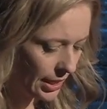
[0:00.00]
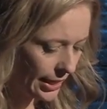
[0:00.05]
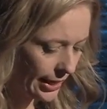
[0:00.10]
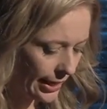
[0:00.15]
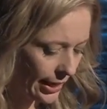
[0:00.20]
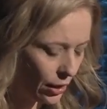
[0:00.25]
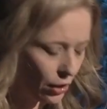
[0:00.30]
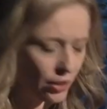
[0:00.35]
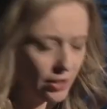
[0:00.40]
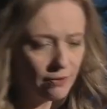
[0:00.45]

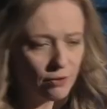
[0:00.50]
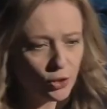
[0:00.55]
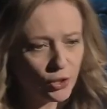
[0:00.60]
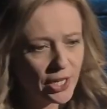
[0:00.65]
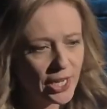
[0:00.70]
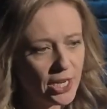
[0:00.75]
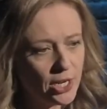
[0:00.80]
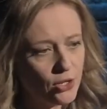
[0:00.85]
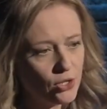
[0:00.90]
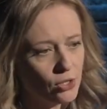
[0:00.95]
Healthy
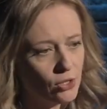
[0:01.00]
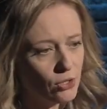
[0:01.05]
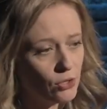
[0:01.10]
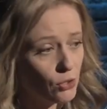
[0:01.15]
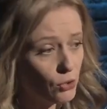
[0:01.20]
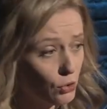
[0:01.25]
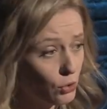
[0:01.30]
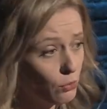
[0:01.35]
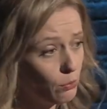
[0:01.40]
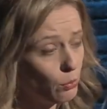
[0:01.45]

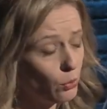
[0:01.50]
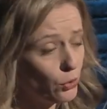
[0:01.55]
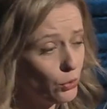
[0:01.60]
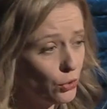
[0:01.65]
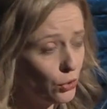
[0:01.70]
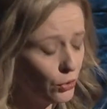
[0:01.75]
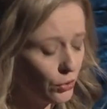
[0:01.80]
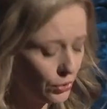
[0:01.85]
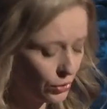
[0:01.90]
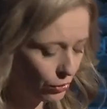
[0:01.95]
vocations should
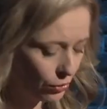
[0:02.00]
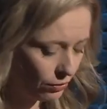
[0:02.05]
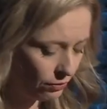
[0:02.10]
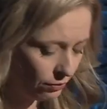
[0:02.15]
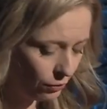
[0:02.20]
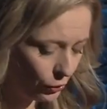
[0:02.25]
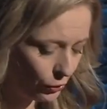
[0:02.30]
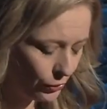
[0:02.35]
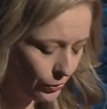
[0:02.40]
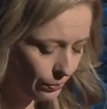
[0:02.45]
produce good
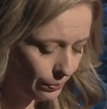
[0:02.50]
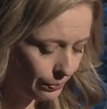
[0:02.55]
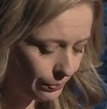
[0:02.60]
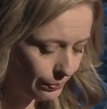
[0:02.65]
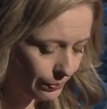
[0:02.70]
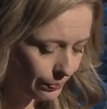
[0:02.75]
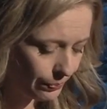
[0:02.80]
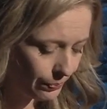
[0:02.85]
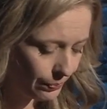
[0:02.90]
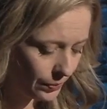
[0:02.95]
fruit.
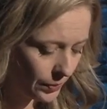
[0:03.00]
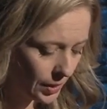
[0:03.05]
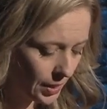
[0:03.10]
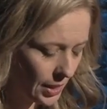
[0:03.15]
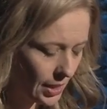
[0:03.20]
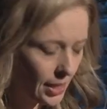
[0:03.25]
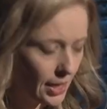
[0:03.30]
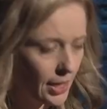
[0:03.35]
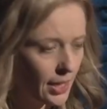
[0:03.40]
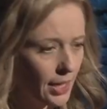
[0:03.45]

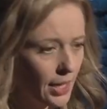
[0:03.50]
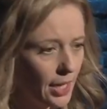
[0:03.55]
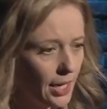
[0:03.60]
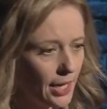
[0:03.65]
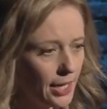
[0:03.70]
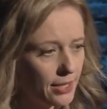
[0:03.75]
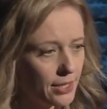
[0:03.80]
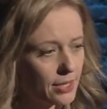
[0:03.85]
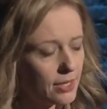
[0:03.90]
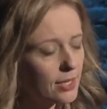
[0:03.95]

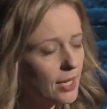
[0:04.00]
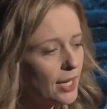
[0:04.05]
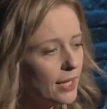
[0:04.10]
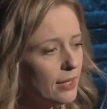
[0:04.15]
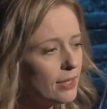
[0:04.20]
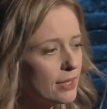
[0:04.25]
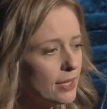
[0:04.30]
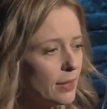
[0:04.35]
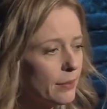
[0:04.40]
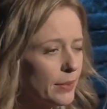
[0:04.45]
It's a sign
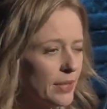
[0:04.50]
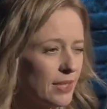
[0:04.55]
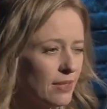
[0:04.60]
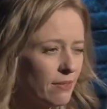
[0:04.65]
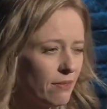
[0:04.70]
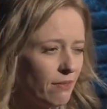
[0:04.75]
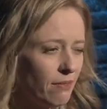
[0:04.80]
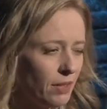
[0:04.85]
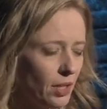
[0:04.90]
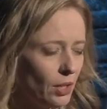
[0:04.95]
that something's
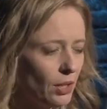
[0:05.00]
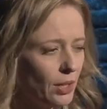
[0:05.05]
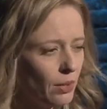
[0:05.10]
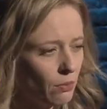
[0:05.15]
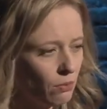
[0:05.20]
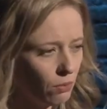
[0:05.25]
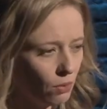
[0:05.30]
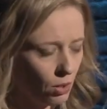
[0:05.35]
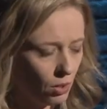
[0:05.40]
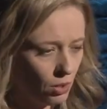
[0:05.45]
very
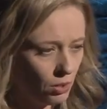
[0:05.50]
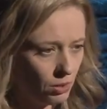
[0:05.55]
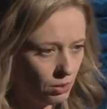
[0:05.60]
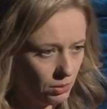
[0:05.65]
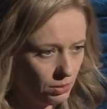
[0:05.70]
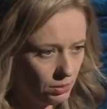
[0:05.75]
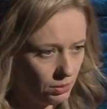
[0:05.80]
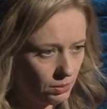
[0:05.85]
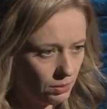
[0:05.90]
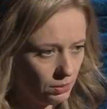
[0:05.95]

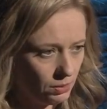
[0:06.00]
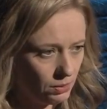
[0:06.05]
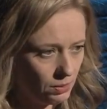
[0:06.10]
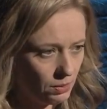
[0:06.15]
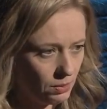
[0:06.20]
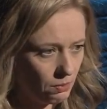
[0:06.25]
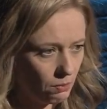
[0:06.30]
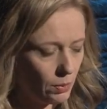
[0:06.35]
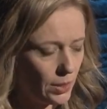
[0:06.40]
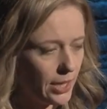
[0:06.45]
wrong
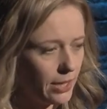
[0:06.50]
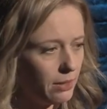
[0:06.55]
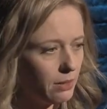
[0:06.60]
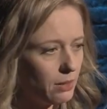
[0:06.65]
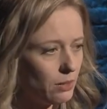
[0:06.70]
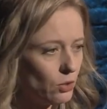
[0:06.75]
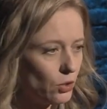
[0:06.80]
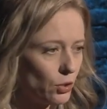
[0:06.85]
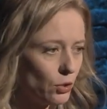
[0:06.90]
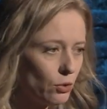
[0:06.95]
when
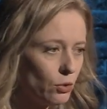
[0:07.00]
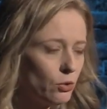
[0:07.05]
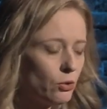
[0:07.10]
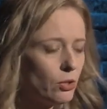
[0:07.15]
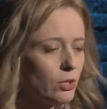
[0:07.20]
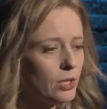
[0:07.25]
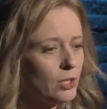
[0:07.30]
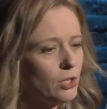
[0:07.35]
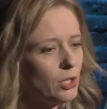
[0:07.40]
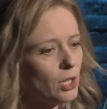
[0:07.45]

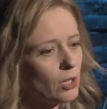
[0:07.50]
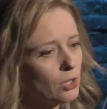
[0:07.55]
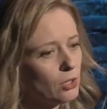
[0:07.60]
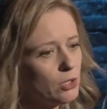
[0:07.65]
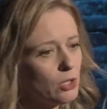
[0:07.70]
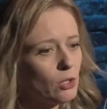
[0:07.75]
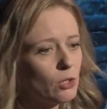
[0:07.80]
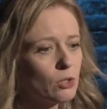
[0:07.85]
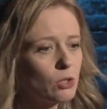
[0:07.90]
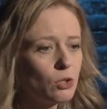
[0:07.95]
children and young
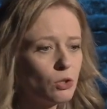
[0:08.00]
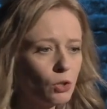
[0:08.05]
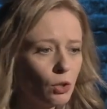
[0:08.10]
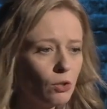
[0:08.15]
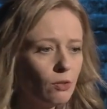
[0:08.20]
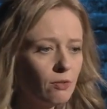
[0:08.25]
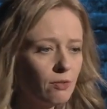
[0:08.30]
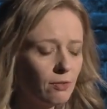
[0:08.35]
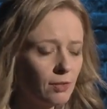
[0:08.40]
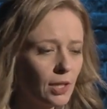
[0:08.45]
adults
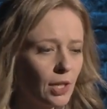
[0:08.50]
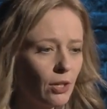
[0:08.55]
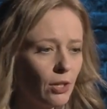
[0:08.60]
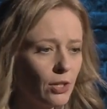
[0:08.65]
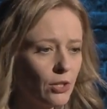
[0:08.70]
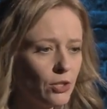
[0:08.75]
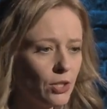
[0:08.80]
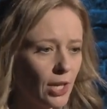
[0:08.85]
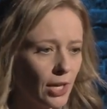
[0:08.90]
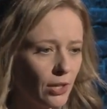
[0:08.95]
don't
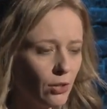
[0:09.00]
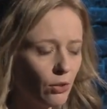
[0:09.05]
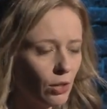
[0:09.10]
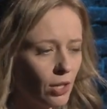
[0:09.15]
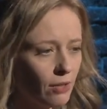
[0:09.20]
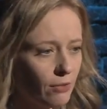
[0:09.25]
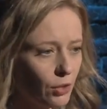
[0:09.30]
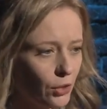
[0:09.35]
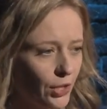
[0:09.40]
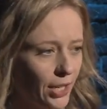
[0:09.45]
flourish under
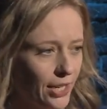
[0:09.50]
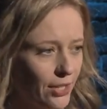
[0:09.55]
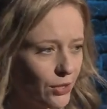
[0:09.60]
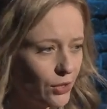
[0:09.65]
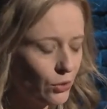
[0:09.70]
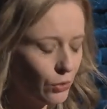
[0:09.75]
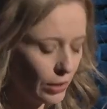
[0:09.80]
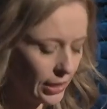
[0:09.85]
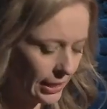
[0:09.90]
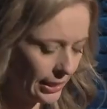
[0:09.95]
our
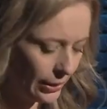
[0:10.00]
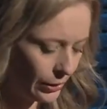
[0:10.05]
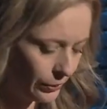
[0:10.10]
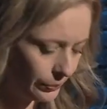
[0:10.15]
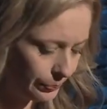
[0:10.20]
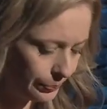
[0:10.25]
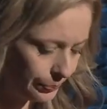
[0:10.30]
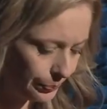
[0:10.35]
vocational care.